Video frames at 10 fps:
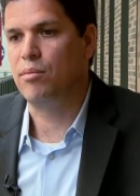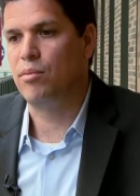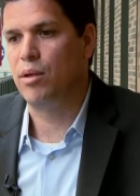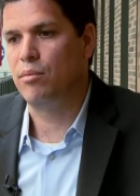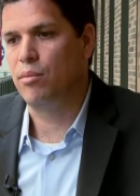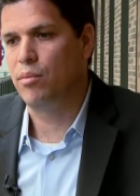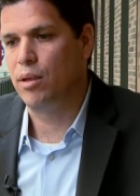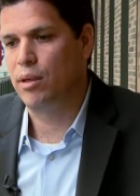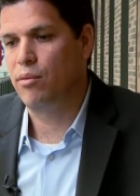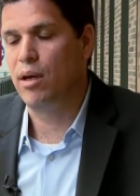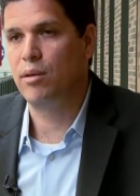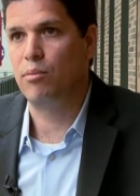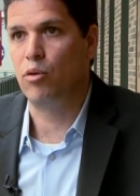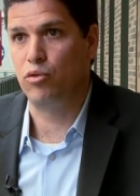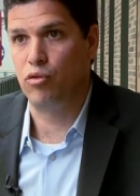will, will
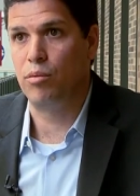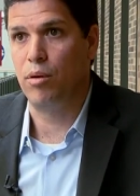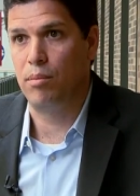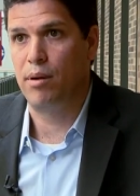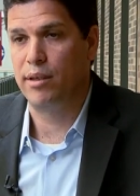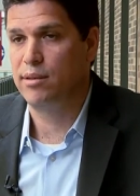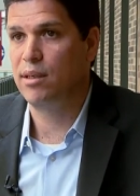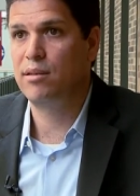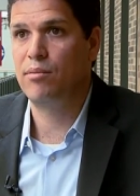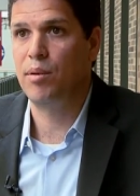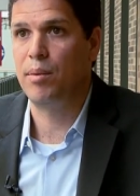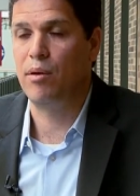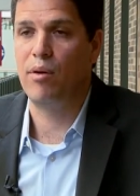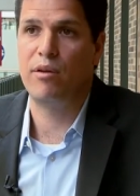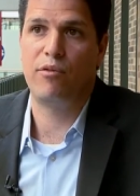create more durable parts. That will be
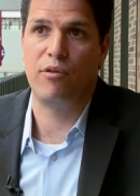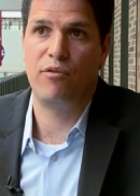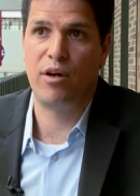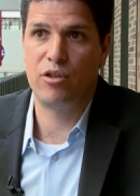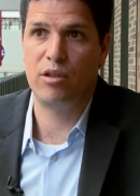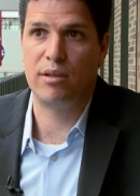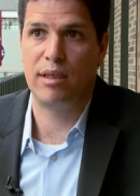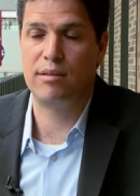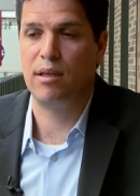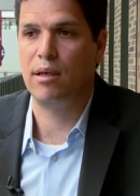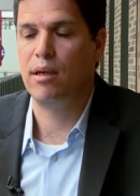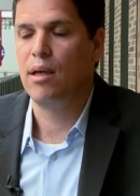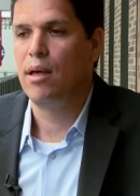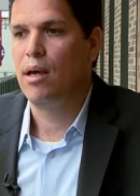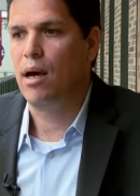great for functional testing,
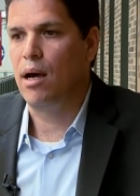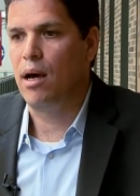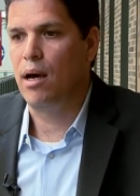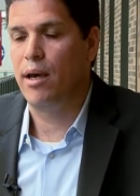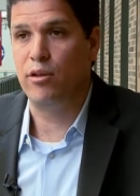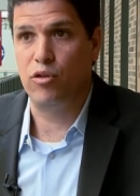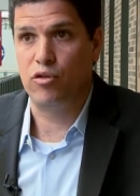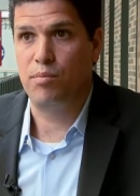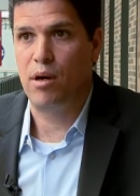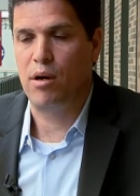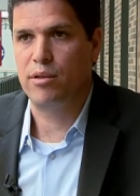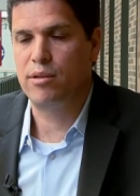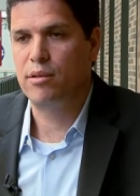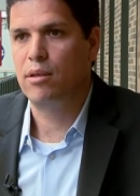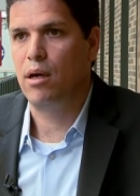uh, end-use
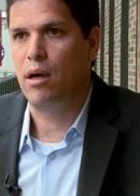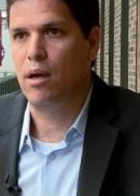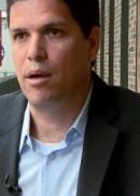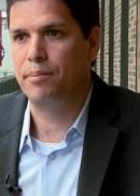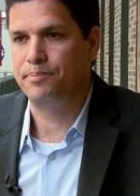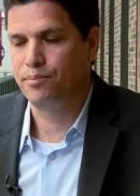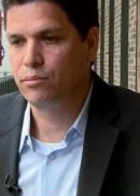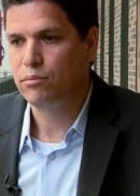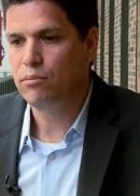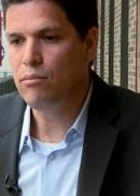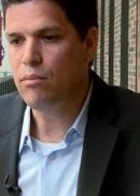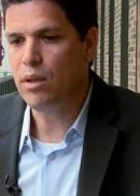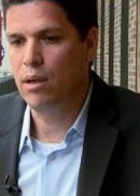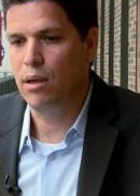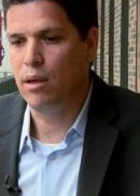parts, um,
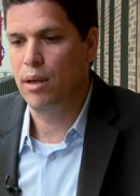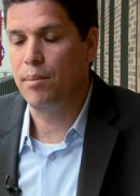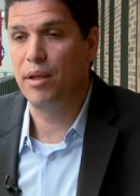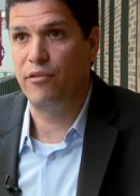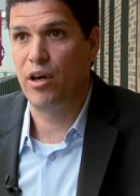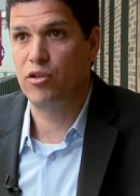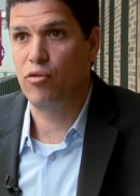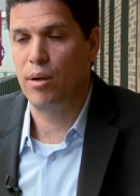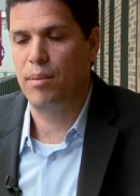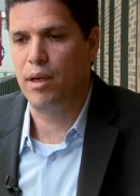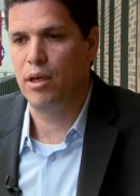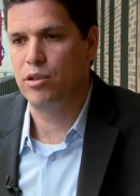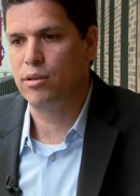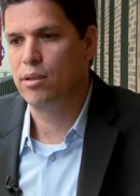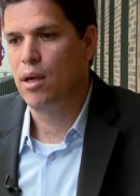Uh, in manufacturing
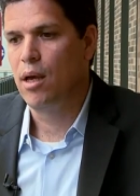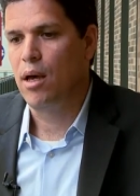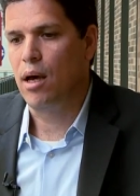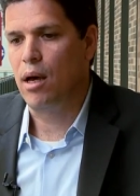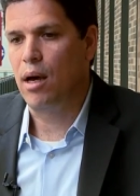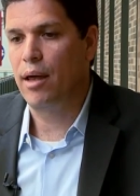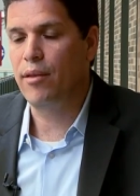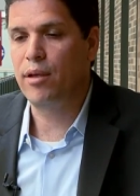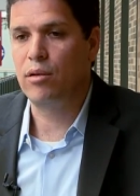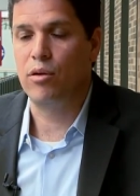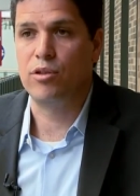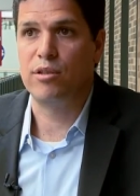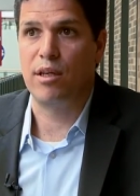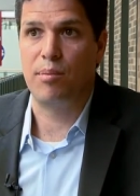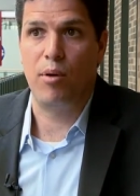applications. Uh, other
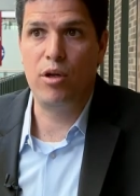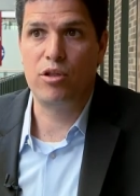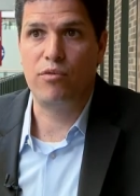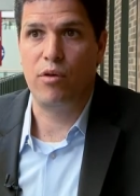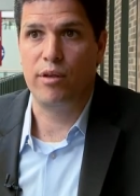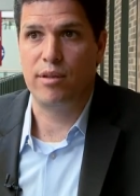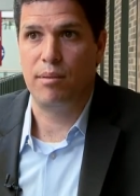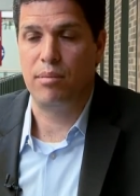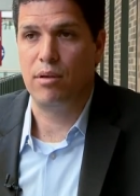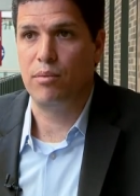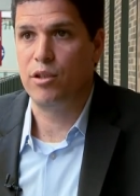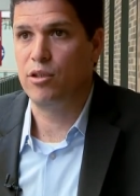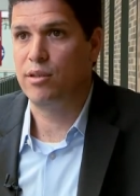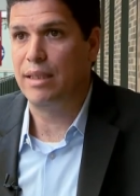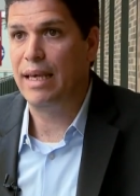technologies like PolyJet, for example,
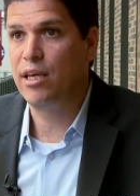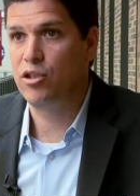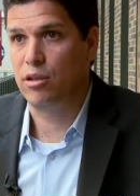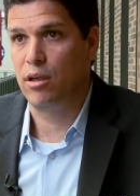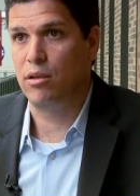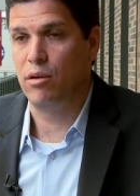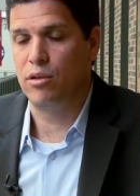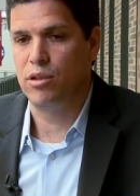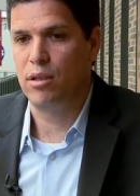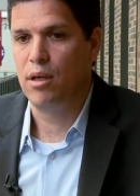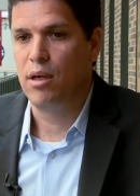which is an inkjet technology,